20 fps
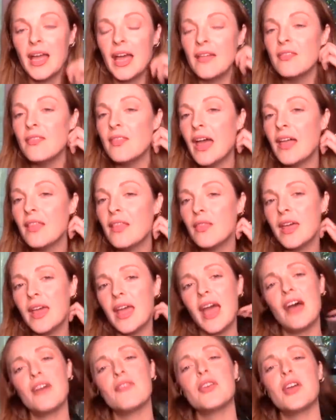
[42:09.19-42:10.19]
And then they
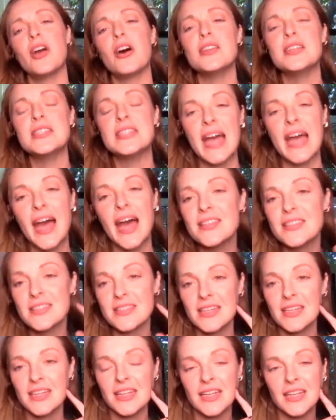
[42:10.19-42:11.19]
have the
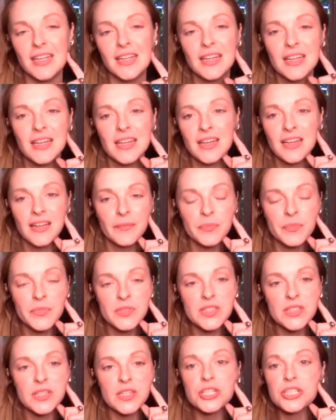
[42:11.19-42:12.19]
audacity
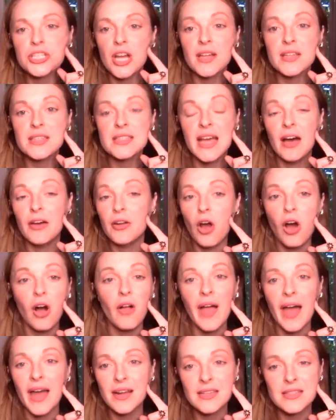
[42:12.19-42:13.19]
to shut down all
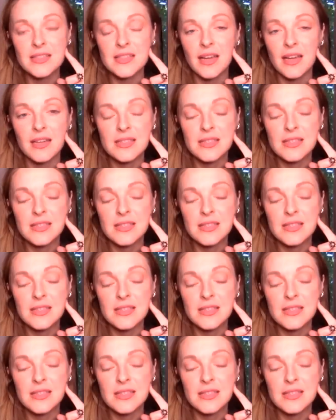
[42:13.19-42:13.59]
access.